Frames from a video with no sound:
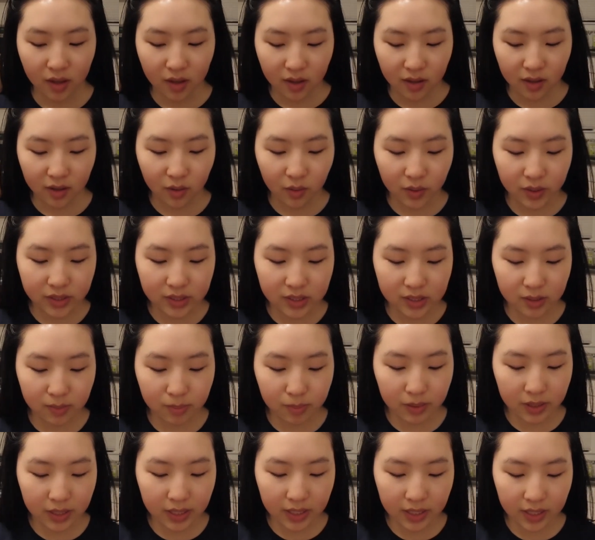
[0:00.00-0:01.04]
Going to
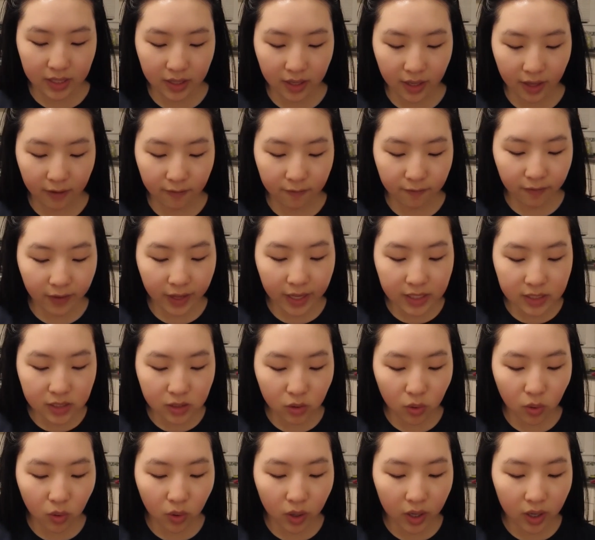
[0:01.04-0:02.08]
be a face
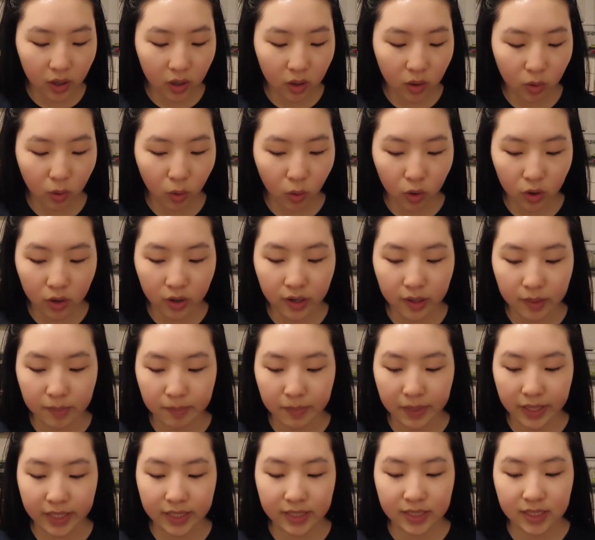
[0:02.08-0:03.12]
oil or a
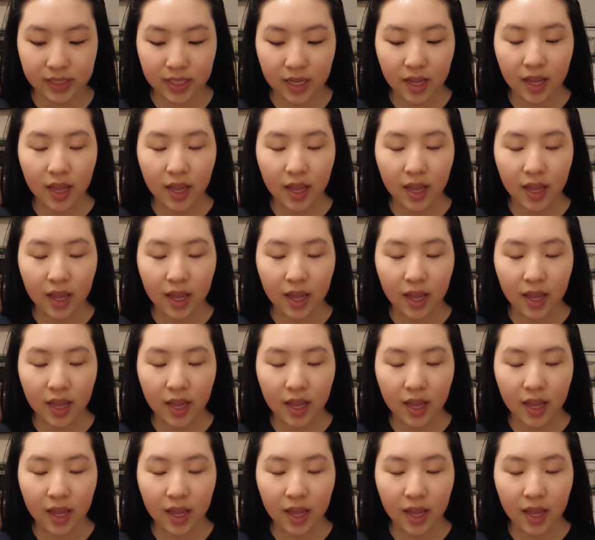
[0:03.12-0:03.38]
mist.